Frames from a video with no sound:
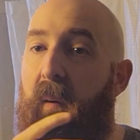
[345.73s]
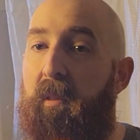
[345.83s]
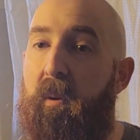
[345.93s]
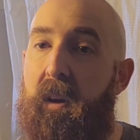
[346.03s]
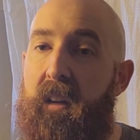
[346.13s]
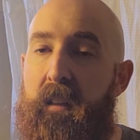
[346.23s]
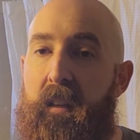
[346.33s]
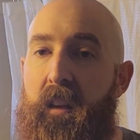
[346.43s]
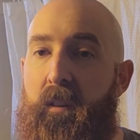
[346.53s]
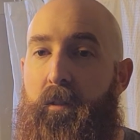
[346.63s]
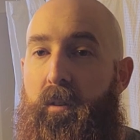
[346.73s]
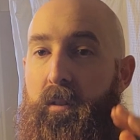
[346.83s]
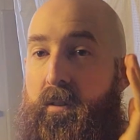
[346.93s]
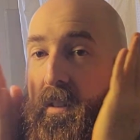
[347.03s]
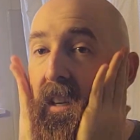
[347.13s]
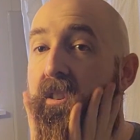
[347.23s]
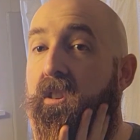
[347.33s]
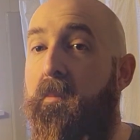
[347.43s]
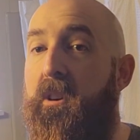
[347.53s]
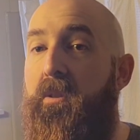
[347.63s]
Theoretically, if you're using
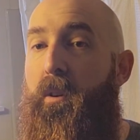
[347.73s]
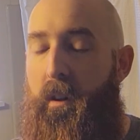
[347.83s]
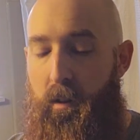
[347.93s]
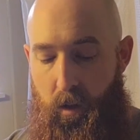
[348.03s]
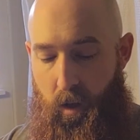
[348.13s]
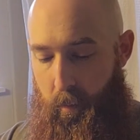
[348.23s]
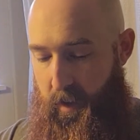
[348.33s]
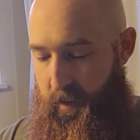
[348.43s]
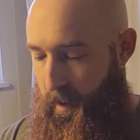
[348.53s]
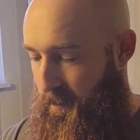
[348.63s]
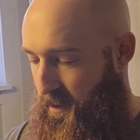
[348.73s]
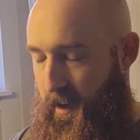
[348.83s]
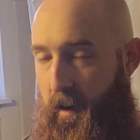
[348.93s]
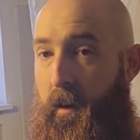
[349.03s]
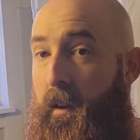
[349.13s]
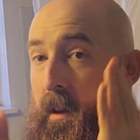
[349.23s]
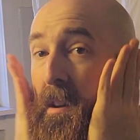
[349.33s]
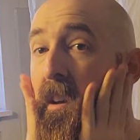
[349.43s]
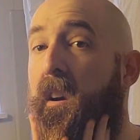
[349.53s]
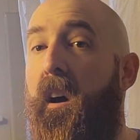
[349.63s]
too much oil, by the time you're done,
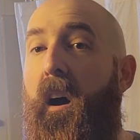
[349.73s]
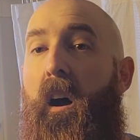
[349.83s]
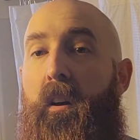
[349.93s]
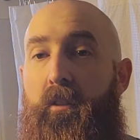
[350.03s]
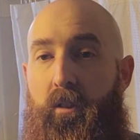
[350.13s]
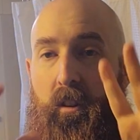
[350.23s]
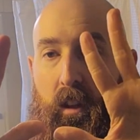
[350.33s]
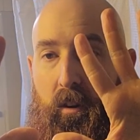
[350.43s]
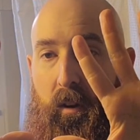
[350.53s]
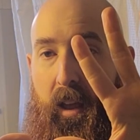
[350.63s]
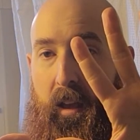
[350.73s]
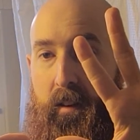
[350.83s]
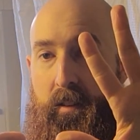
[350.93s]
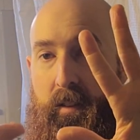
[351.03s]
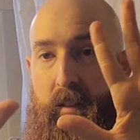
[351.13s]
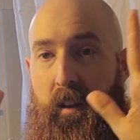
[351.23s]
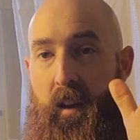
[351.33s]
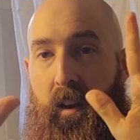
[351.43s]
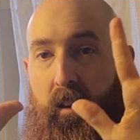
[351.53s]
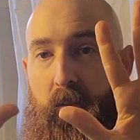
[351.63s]
you should look at your hands,
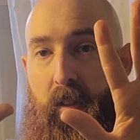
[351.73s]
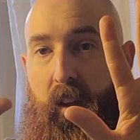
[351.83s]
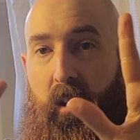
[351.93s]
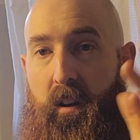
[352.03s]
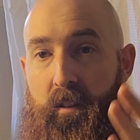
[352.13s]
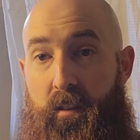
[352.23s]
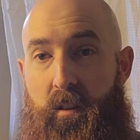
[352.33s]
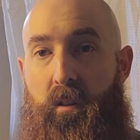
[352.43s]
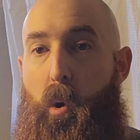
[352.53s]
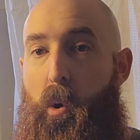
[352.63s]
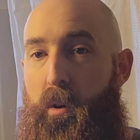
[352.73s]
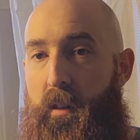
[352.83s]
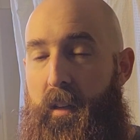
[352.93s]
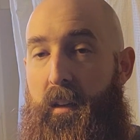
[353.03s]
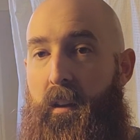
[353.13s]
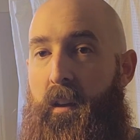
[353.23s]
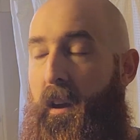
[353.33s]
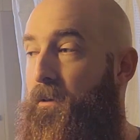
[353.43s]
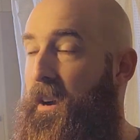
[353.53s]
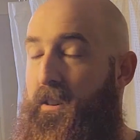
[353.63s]
and if they are still oily,
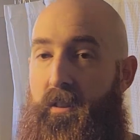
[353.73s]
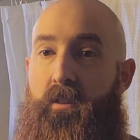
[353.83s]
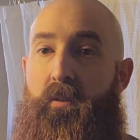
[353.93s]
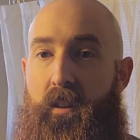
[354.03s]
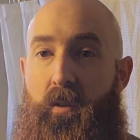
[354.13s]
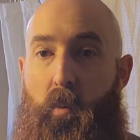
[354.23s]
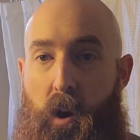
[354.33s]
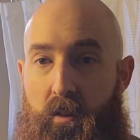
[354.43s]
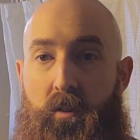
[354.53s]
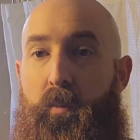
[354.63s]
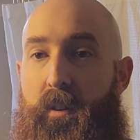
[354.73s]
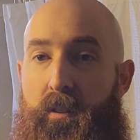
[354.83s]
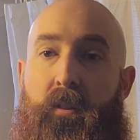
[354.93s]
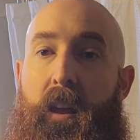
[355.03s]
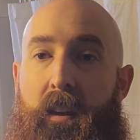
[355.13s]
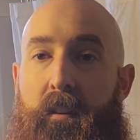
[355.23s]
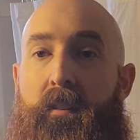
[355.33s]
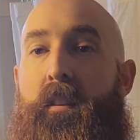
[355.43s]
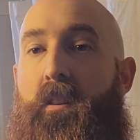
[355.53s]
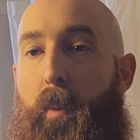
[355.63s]
if you actually do need to wash or rinse your
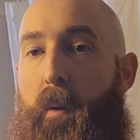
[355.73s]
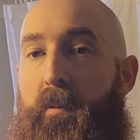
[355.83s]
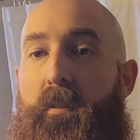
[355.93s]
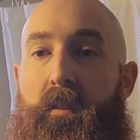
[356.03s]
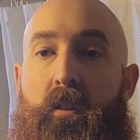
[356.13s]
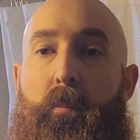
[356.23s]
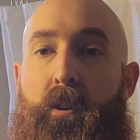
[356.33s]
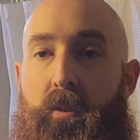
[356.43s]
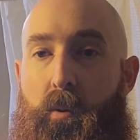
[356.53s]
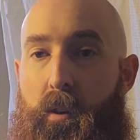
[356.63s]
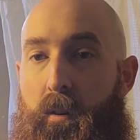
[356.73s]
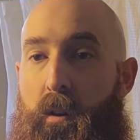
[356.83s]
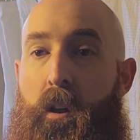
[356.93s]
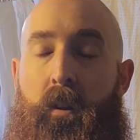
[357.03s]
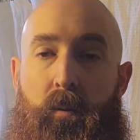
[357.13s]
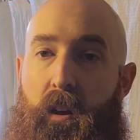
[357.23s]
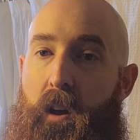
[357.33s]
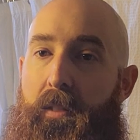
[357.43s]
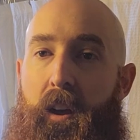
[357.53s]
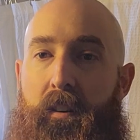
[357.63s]
hands, then you're probably using too much oil. I'm going to
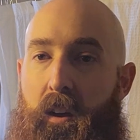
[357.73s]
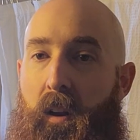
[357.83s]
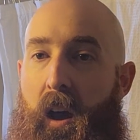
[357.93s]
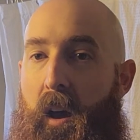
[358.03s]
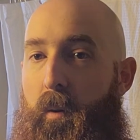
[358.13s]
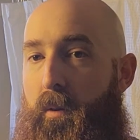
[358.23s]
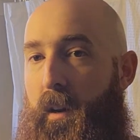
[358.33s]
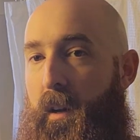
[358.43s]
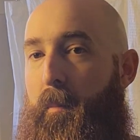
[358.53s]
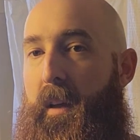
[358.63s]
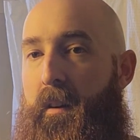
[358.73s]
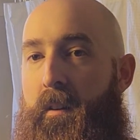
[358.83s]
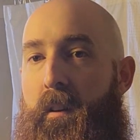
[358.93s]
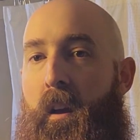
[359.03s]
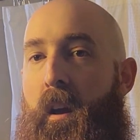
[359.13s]
cut that down. I would recommend